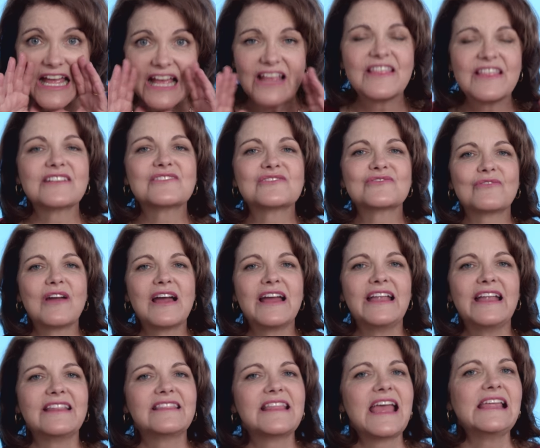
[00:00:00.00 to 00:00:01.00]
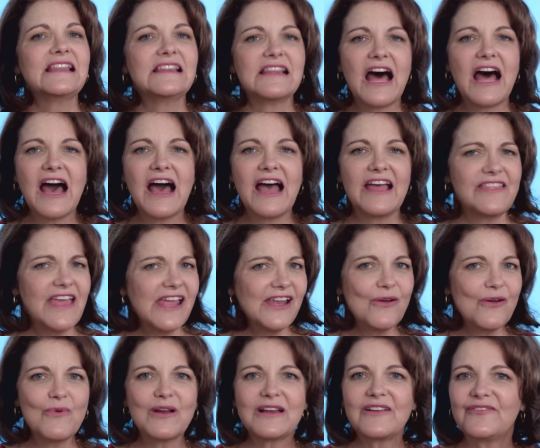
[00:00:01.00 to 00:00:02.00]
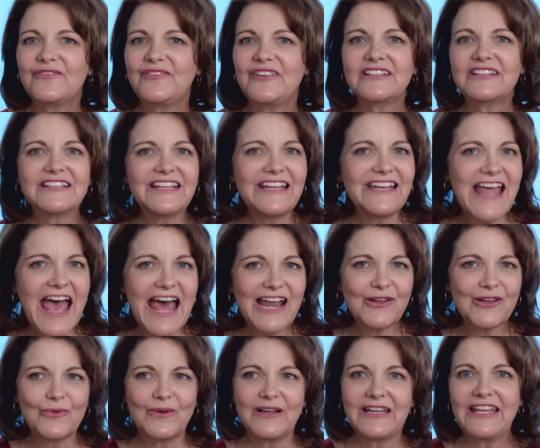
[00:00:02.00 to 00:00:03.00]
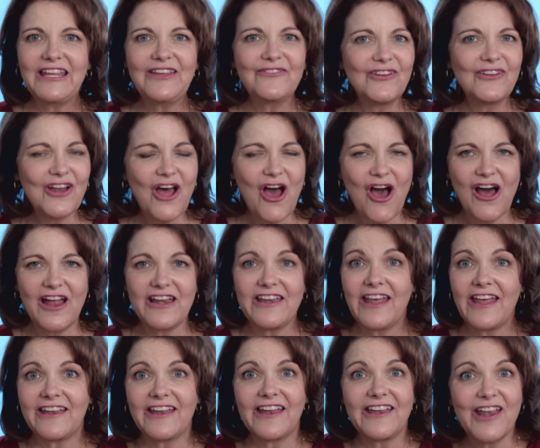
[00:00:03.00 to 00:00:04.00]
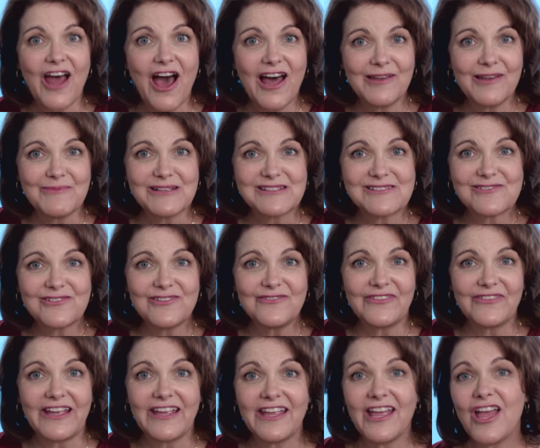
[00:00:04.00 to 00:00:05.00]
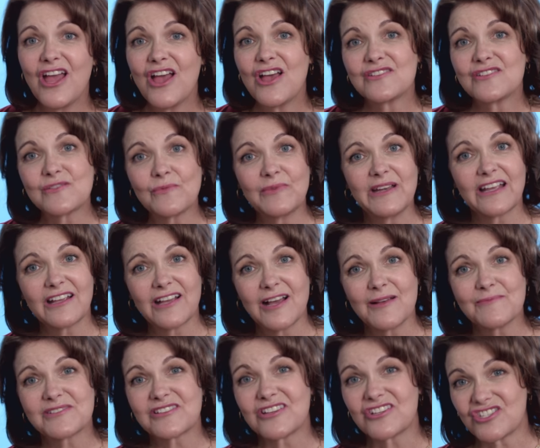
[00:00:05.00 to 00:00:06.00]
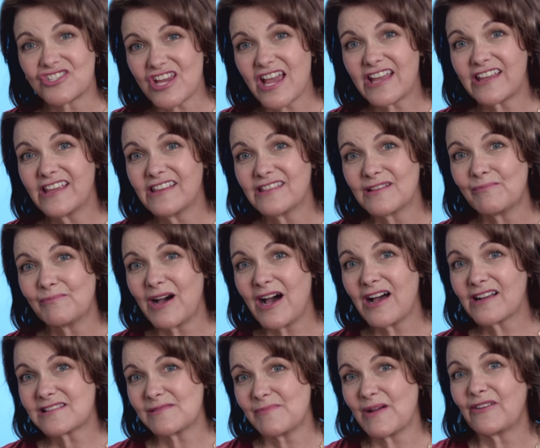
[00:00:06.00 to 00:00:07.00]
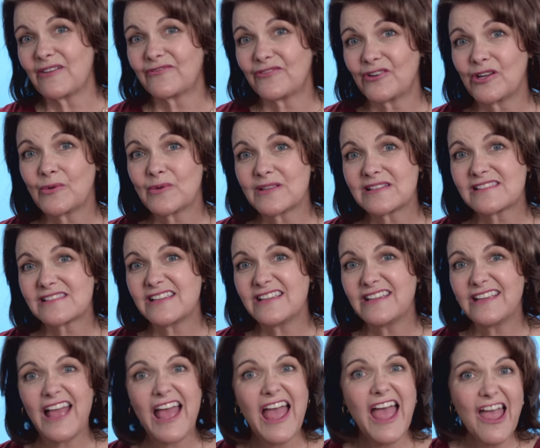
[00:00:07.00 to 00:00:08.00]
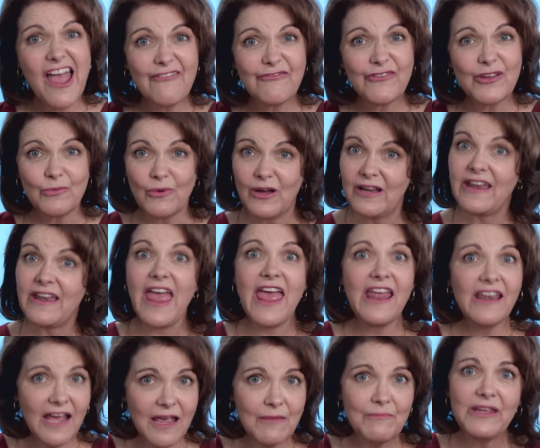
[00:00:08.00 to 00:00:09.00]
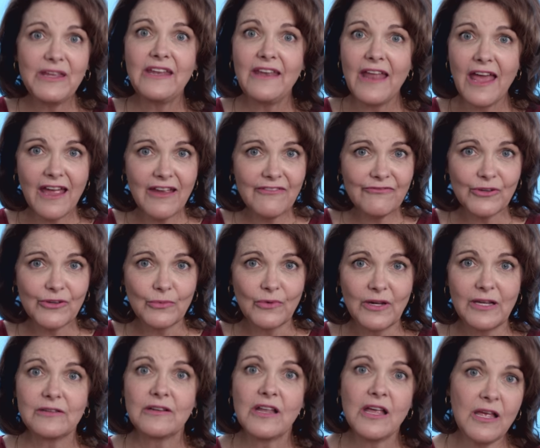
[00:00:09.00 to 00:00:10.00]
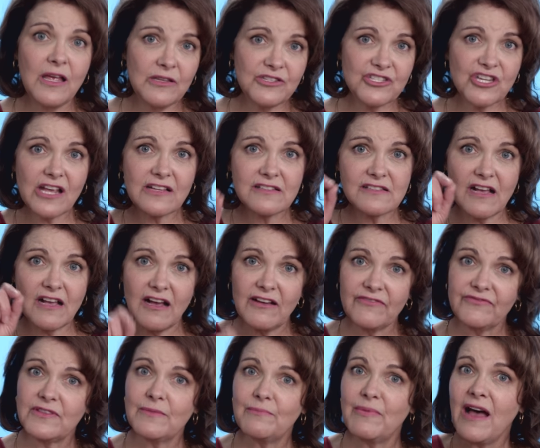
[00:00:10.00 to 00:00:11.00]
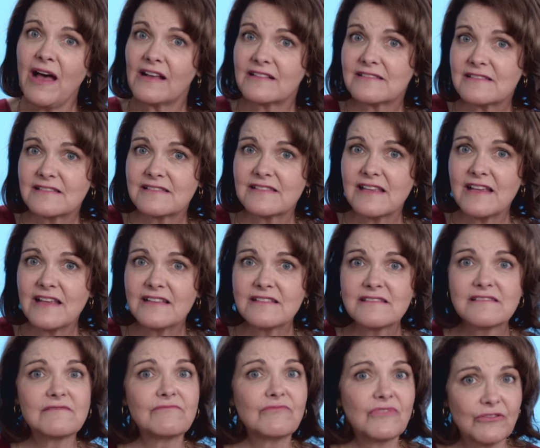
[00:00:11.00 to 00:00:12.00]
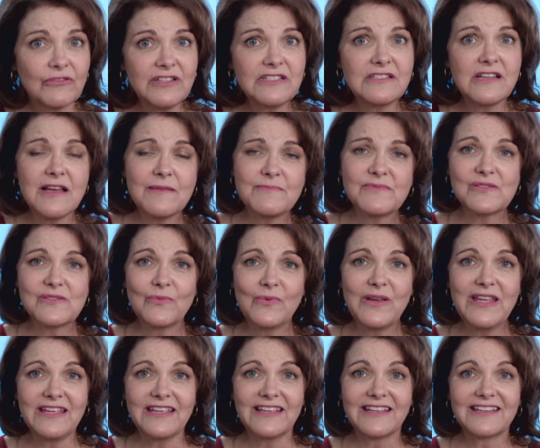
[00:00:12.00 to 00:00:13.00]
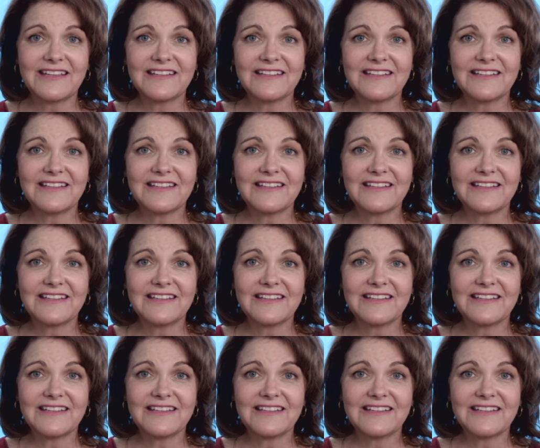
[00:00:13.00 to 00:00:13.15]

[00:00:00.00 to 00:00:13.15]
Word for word: That's right, they lie. They don't want to feel inadequate even on an anonymous survey. So when it comes to checking the box about frequency, everyone, and I mean everyone, checks off the box that says three times a week.